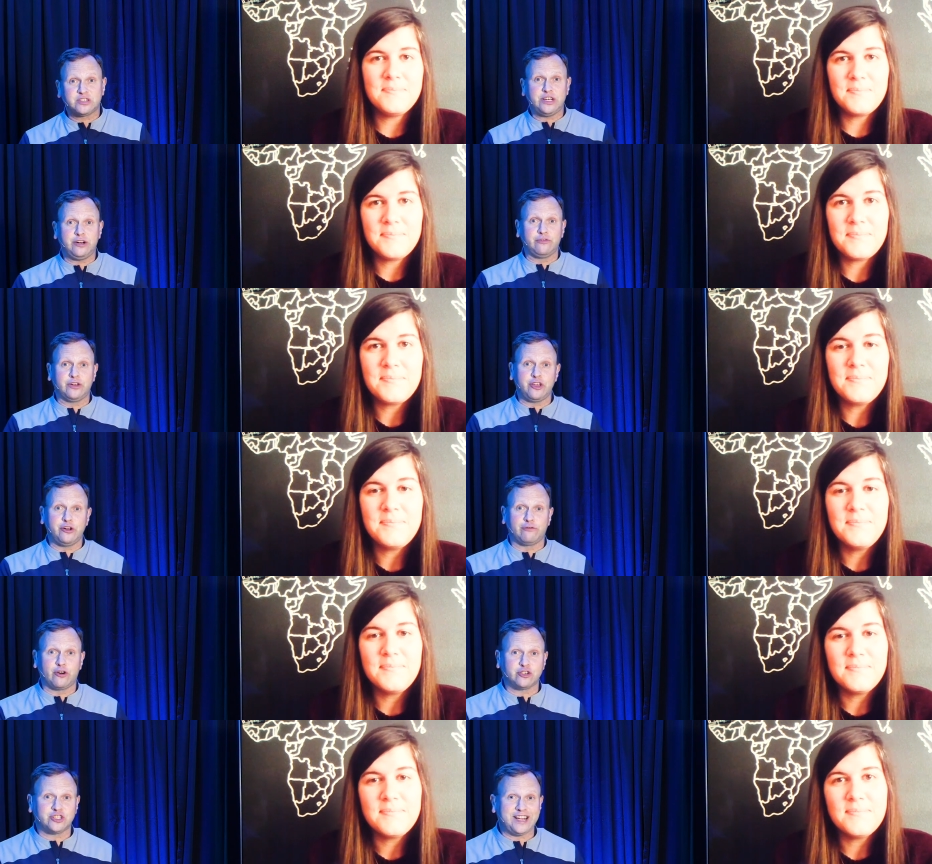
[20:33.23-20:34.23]
Speaker 1: of Cedarville
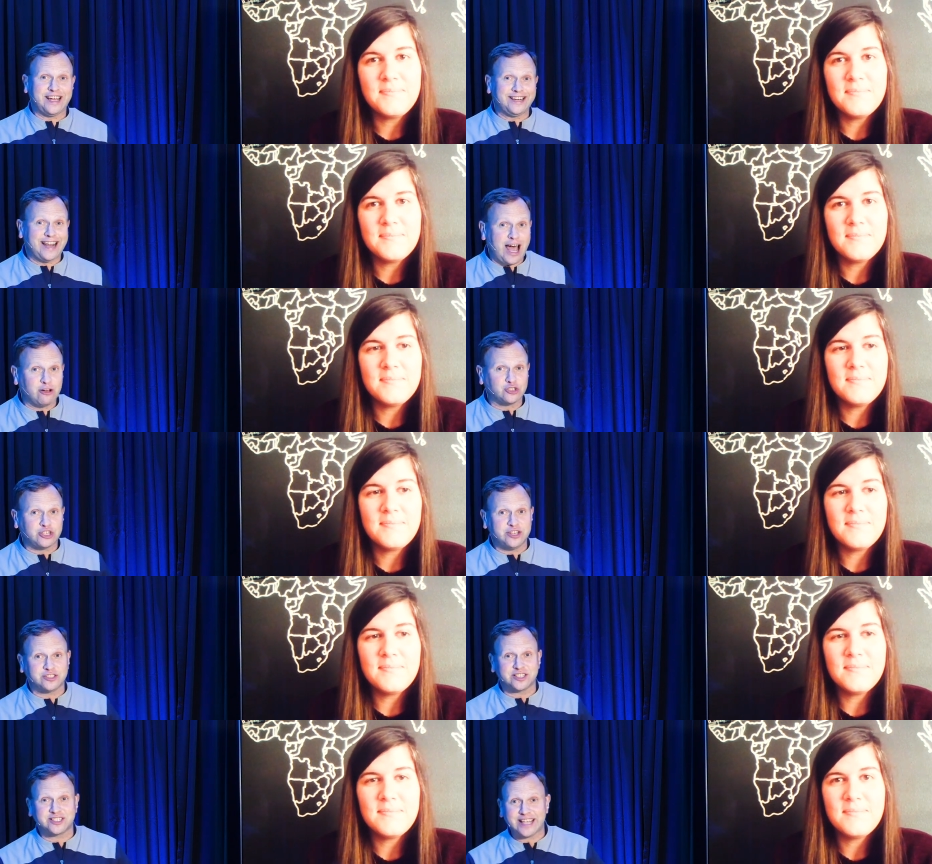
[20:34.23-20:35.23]
University, and now she
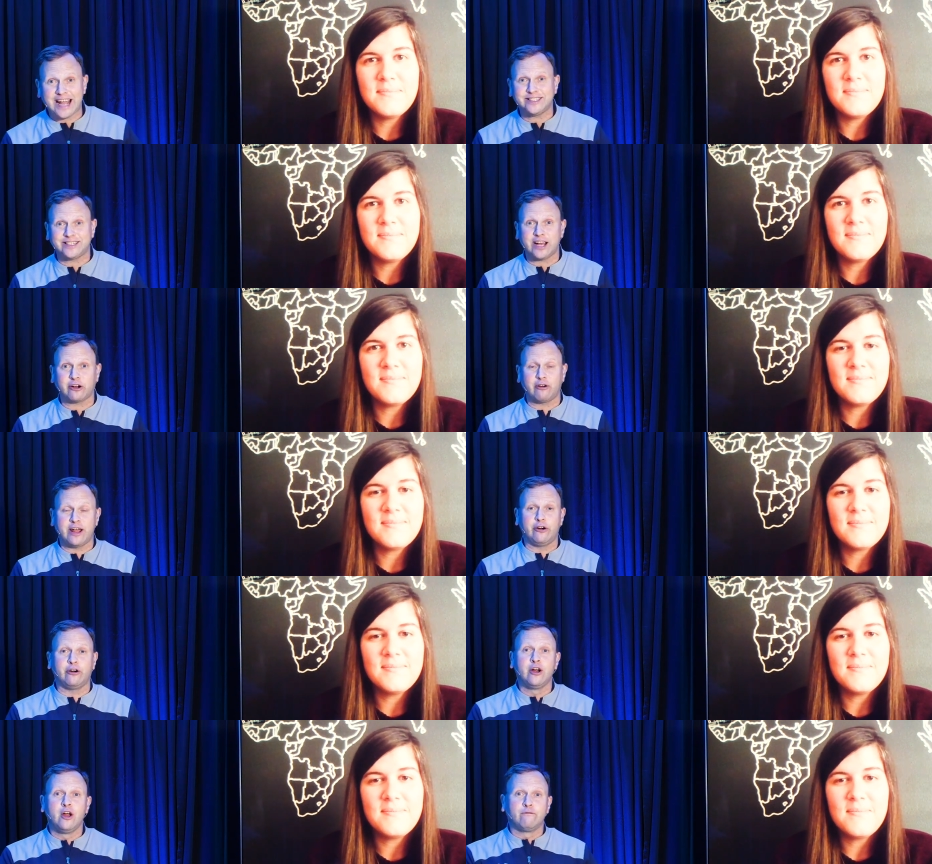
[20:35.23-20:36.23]
is a set
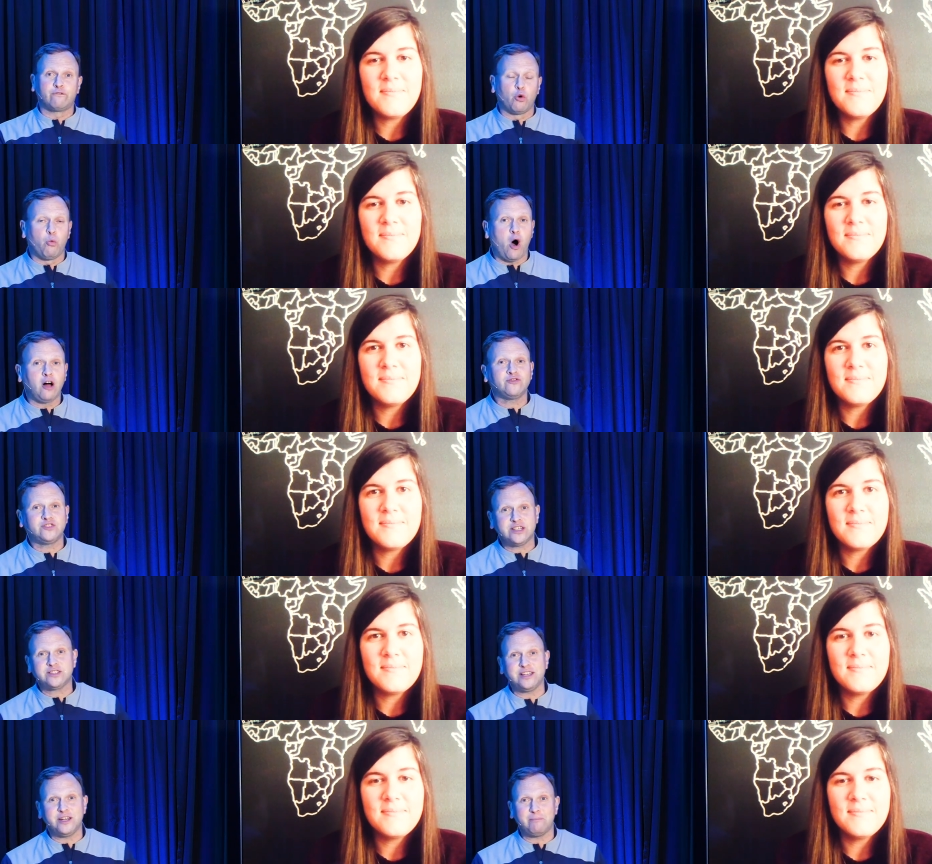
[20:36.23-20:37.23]
decorator for Walt
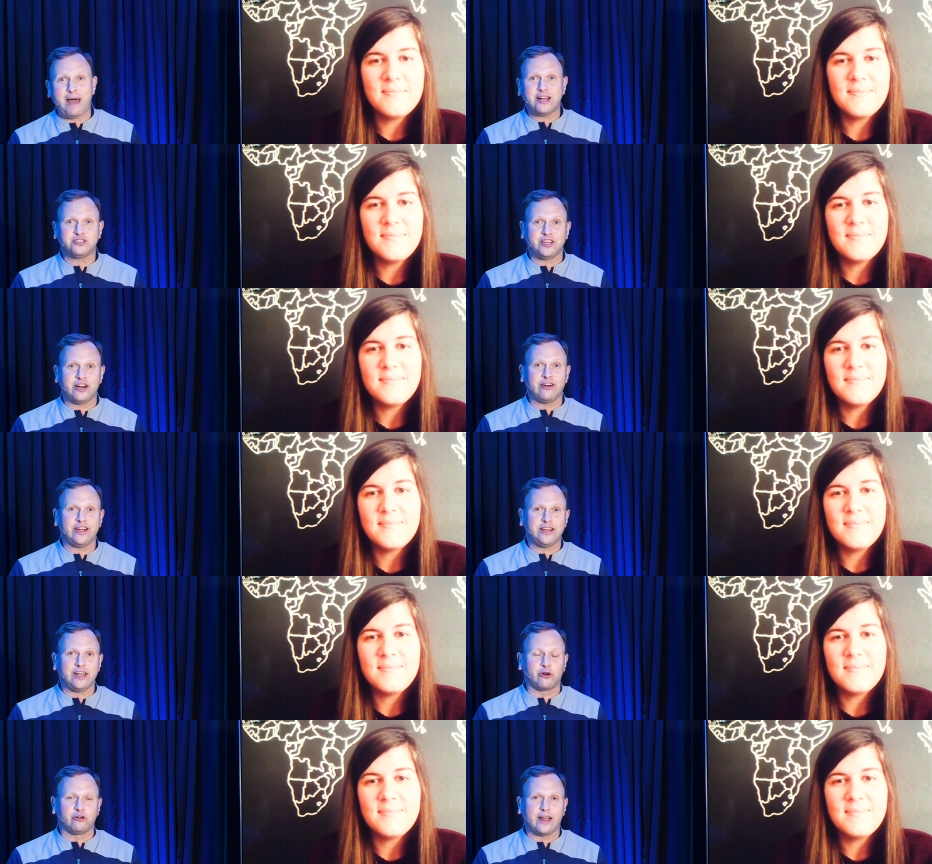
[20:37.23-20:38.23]
Disney
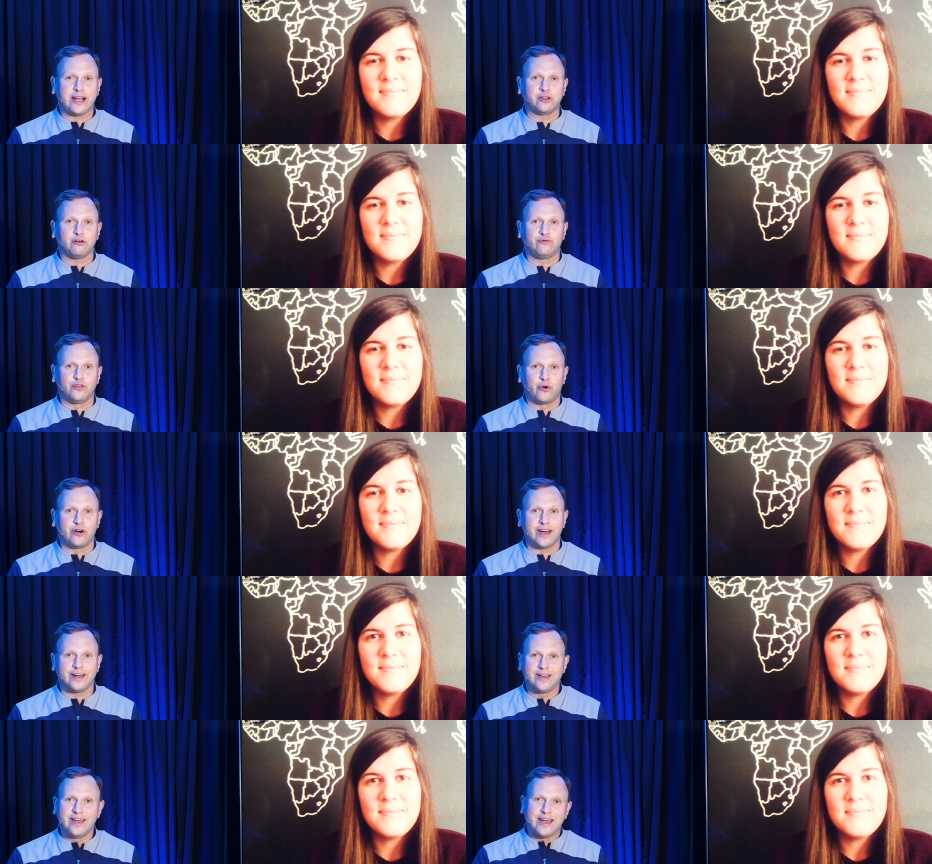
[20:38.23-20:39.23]
Imagineering in Orlando,
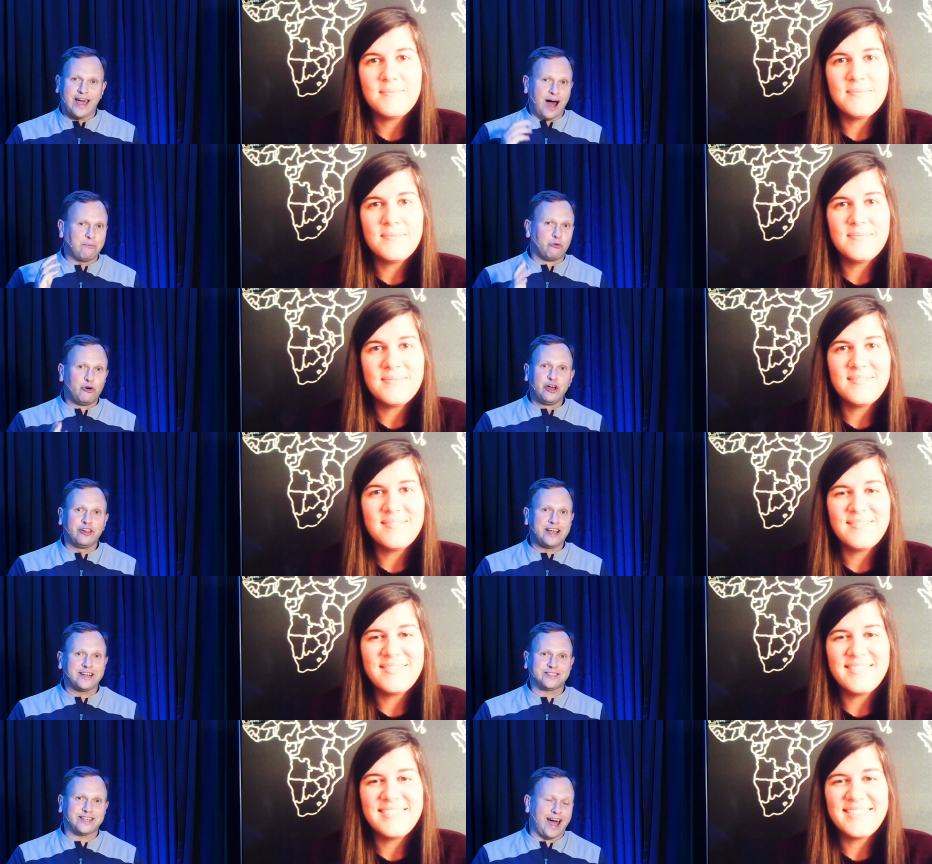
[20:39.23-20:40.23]
Florida. I'm
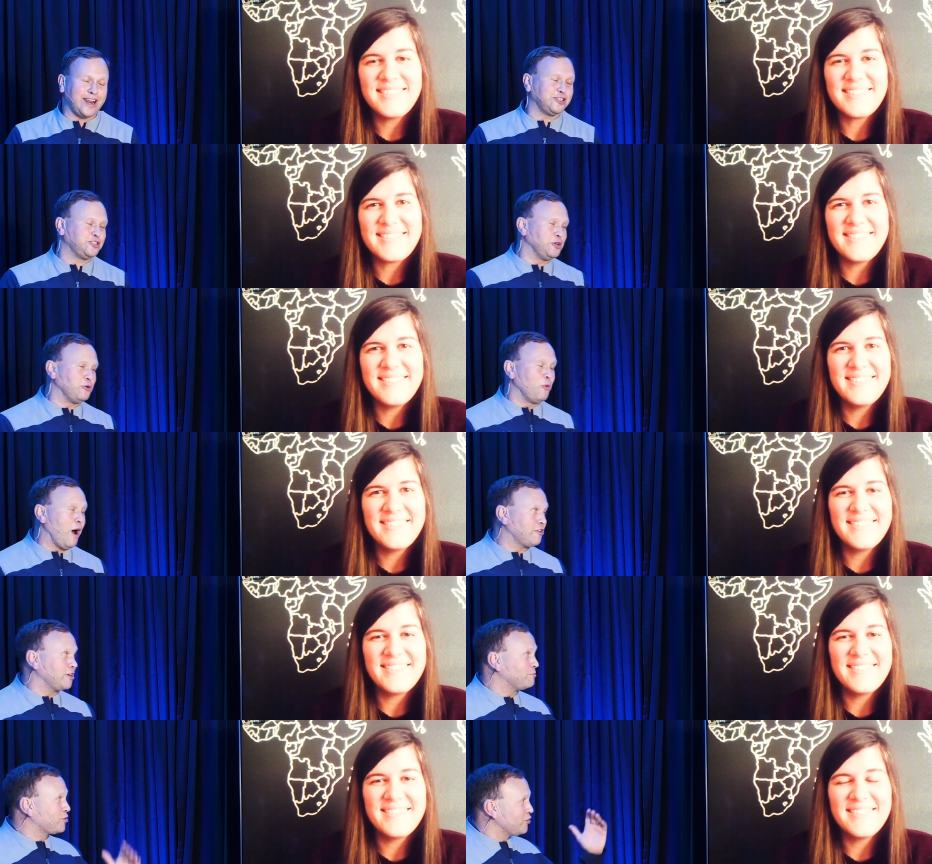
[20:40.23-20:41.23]
really excited to
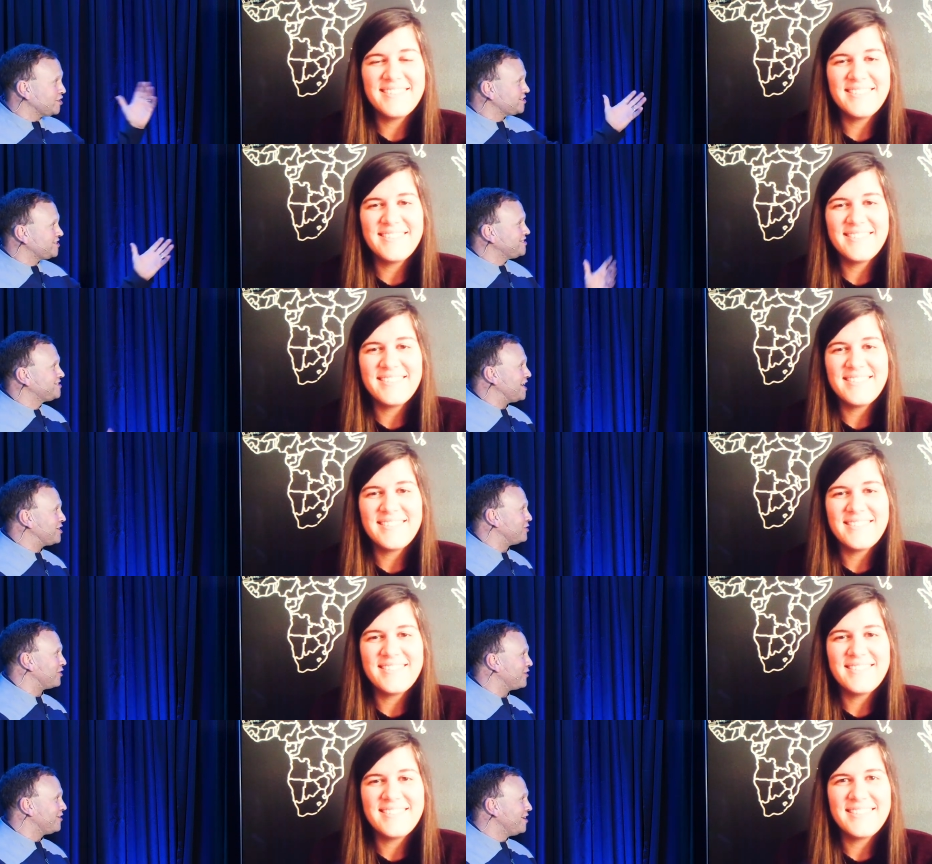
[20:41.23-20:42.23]
welcome Kristen
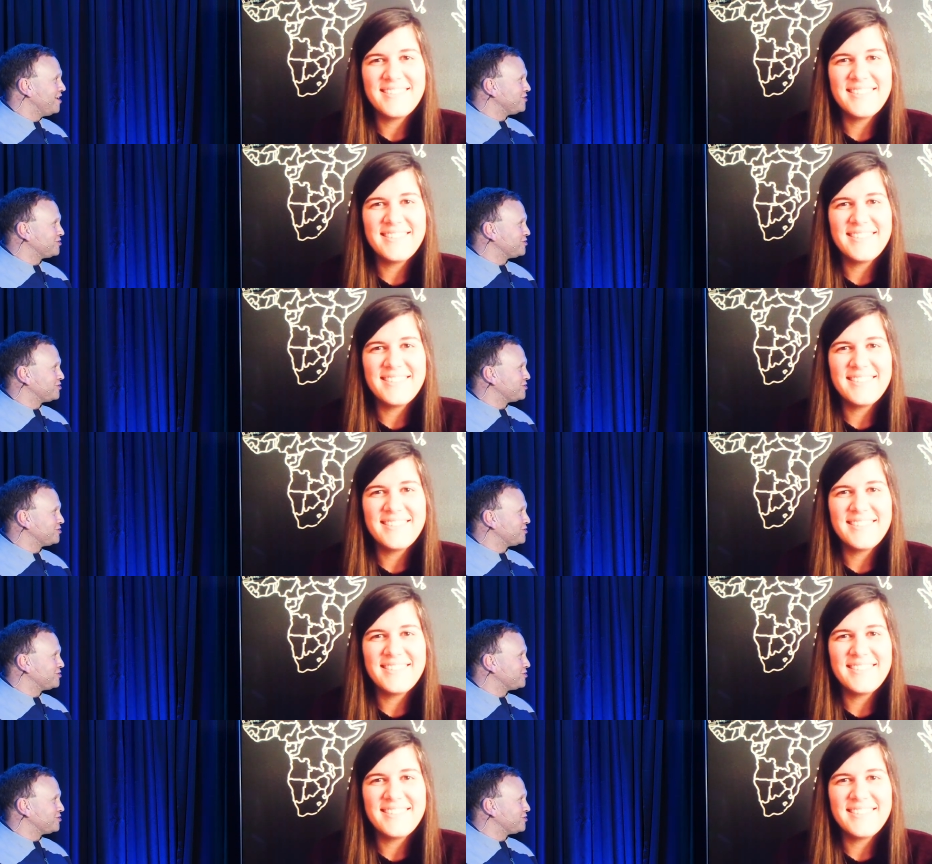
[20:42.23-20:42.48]
Zeigler